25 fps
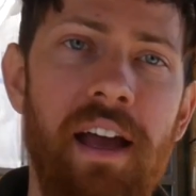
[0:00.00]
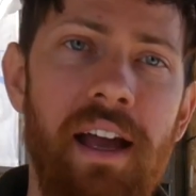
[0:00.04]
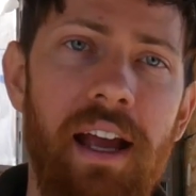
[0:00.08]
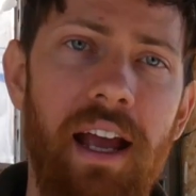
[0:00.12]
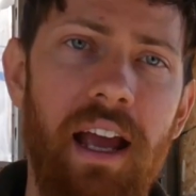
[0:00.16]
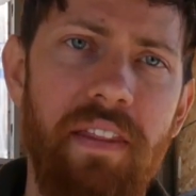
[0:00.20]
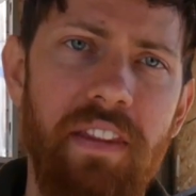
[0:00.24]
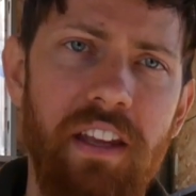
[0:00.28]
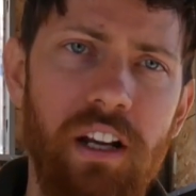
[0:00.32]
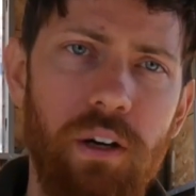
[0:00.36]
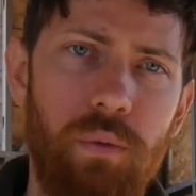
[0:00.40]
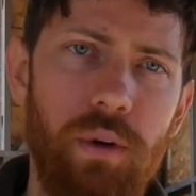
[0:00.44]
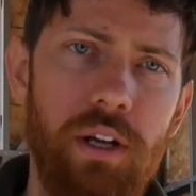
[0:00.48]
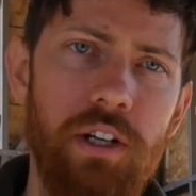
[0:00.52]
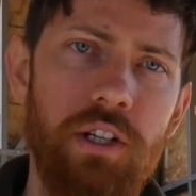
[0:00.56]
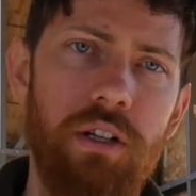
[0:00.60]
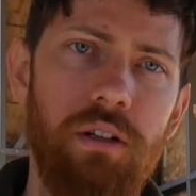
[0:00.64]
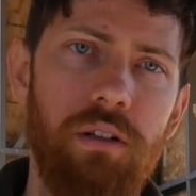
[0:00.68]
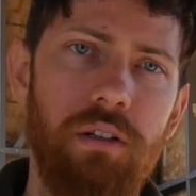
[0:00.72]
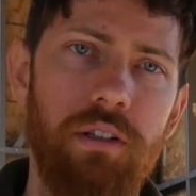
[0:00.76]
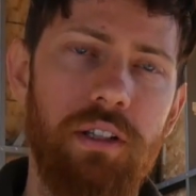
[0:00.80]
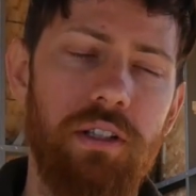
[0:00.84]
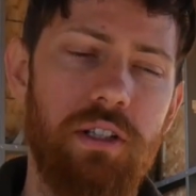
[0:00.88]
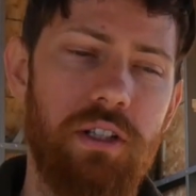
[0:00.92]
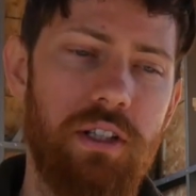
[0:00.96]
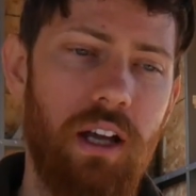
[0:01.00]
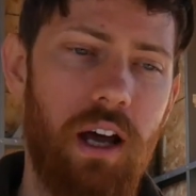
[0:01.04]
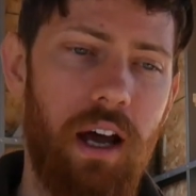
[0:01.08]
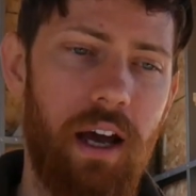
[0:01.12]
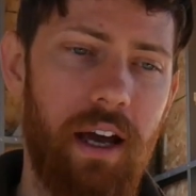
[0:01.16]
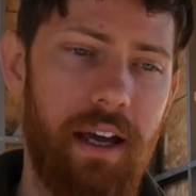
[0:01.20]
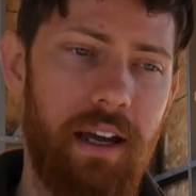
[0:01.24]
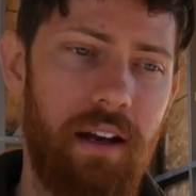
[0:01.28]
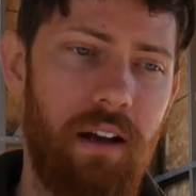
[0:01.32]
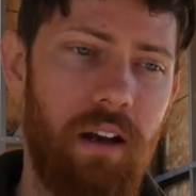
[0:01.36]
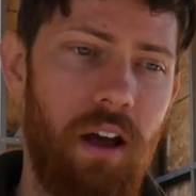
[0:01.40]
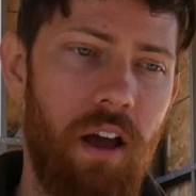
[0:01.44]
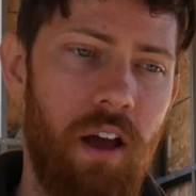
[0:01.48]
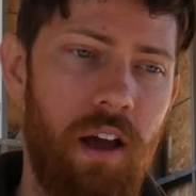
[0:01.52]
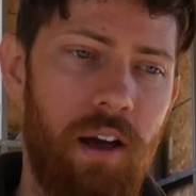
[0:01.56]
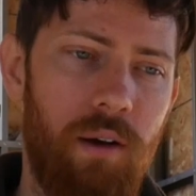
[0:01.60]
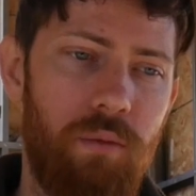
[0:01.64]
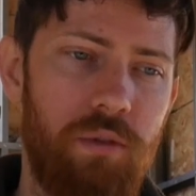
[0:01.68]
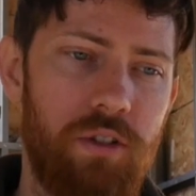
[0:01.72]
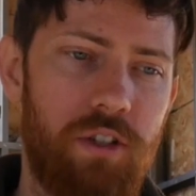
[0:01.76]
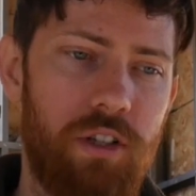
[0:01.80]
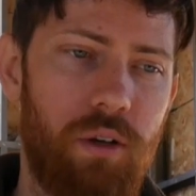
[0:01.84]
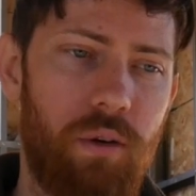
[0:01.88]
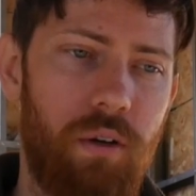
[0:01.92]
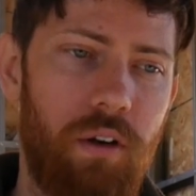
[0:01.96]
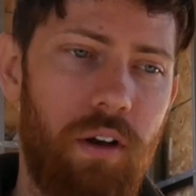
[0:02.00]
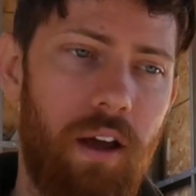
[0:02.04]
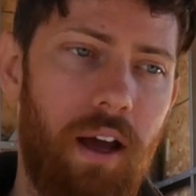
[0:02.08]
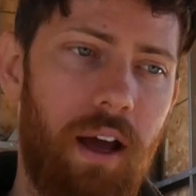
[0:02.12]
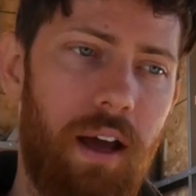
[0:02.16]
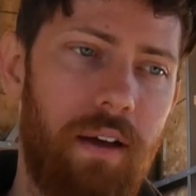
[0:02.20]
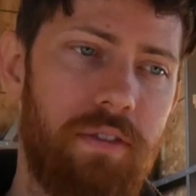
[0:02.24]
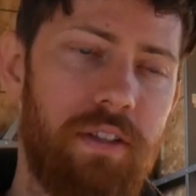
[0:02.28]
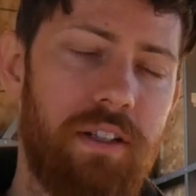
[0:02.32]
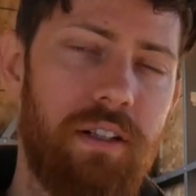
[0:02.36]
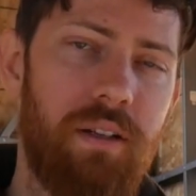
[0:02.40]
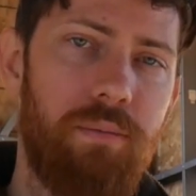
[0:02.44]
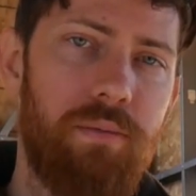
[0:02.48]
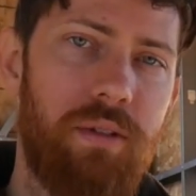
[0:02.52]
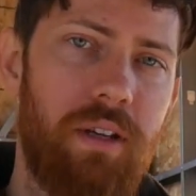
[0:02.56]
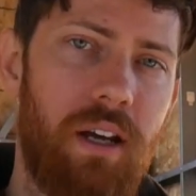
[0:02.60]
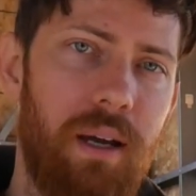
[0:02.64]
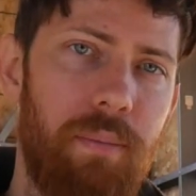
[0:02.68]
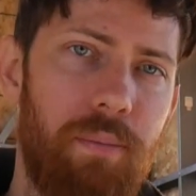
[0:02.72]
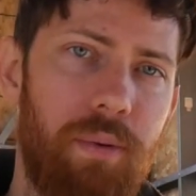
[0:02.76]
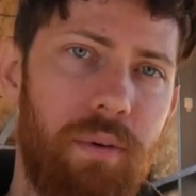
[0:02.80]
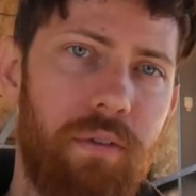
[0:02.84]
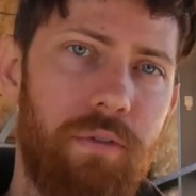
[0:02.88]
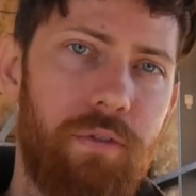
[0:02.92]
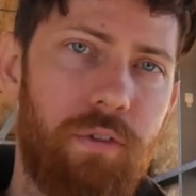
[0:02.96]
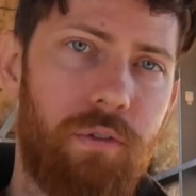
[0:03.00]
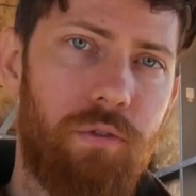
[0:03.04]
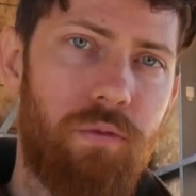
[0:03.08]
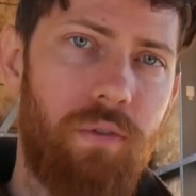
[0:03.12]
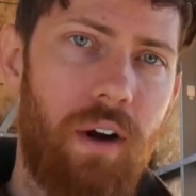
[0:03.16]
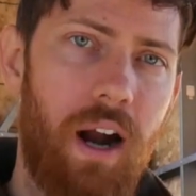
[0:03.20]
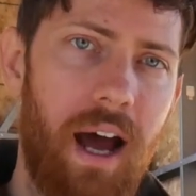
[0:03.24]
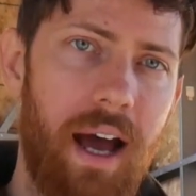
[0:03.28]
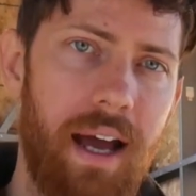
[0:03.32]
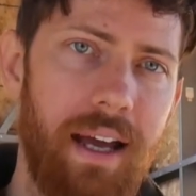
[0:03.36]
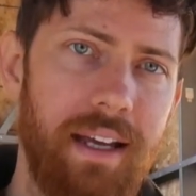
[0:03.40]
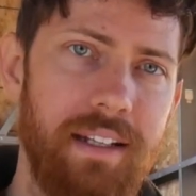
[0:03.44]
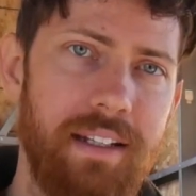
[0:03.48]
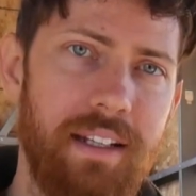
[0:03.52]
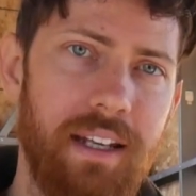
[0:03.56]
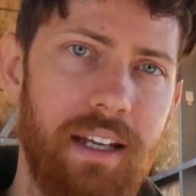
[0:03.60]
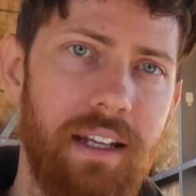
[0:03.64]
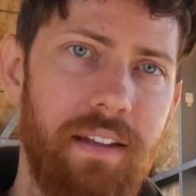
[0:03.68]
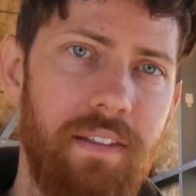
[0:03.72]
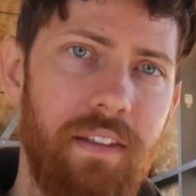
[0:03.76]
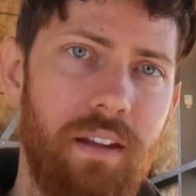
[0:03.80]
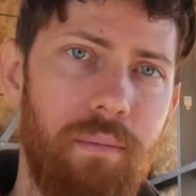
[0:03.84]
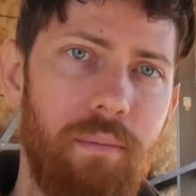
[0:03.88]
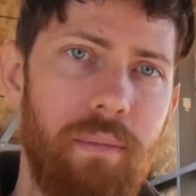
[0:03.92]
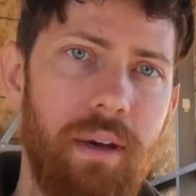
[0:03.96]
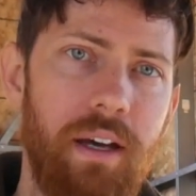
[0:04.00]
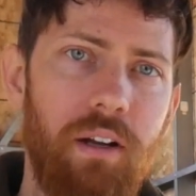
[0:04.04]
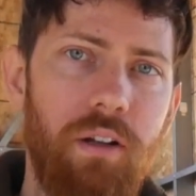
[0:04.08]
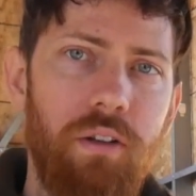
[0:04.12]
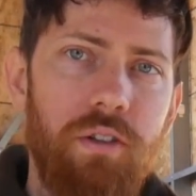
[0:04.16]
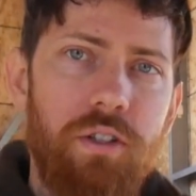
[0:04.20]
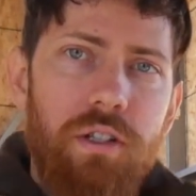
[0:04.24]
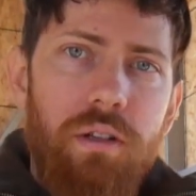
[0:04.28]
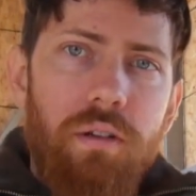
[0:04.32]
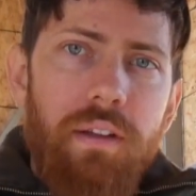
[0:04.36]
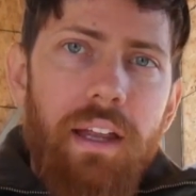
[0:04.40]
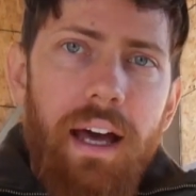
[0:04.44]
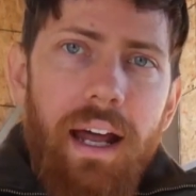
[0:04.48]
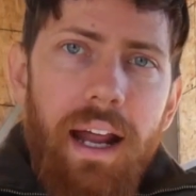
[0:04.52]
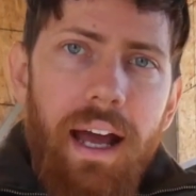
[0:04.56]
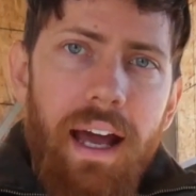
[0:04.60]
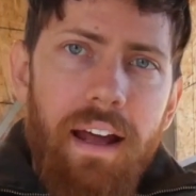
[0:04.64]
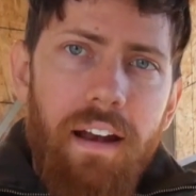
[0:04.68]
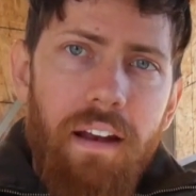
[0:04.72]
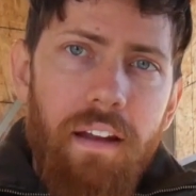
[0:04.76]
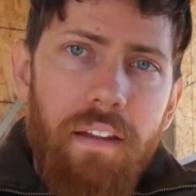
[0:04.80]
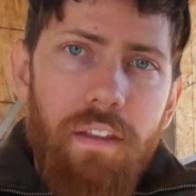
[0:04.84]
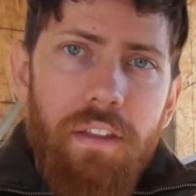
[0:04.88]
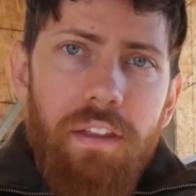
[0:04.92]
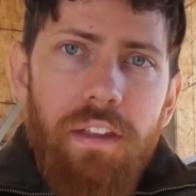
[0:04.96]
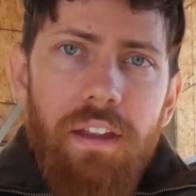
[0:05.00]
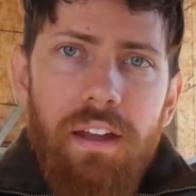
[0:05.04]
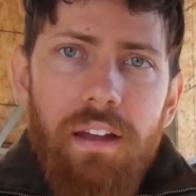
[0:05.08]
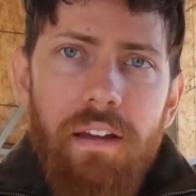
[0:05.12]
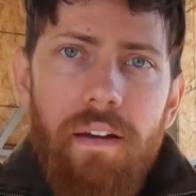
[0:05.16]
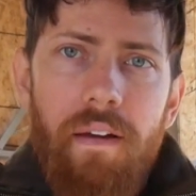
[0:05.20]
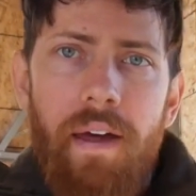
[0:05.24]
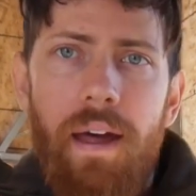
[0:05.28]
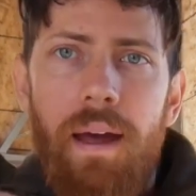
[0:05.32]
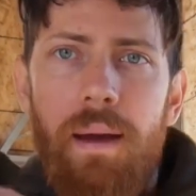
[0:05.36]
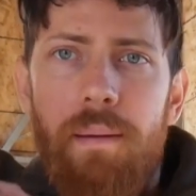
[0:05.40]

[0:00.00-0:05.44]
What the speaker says: And the original design was going to have some type of rise in the middle so that at the